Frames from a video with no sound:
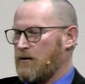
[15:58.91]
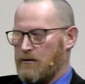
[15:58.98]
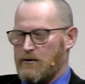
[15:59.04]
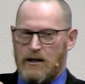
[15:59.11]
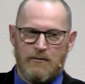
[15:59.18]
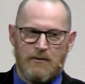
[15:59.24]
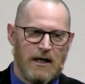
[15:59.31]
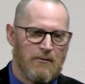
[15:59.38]

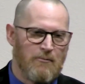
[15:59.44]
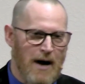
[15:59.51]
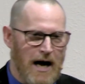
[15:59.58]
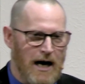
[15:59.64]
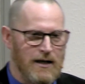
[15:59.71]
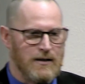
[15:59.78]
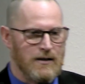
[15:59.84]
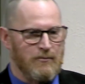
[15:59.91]
limiting
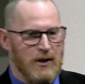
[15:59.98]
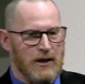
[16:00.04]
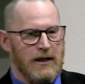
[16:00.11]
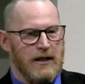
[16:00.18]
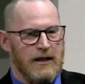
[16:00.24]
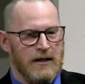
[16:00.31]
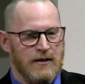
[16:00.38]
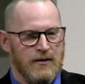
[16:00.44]
man's
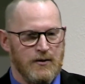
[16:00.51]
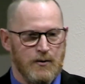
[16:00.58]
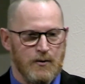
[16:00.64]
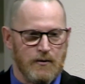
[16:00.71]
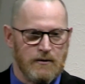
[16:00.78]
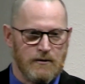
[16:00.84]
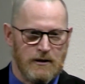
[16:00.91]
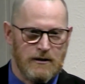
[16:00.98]
ability to
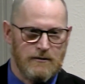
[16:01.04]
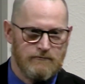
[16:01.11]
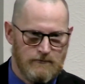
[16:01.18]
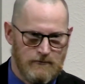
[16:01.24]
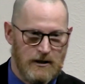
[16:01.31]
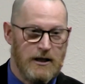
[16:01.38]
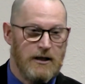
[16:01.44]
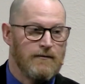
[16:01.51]

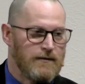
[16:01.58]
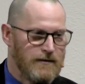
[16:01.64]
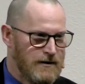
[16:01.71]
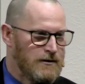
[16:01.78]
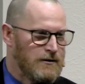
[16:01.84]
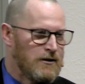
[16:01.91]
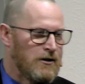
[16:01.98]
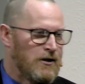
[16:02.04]
live
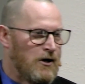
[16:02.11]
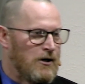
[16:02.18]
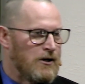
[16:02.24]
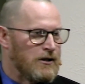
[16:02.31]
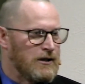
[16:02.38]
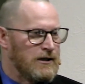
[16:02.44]
long.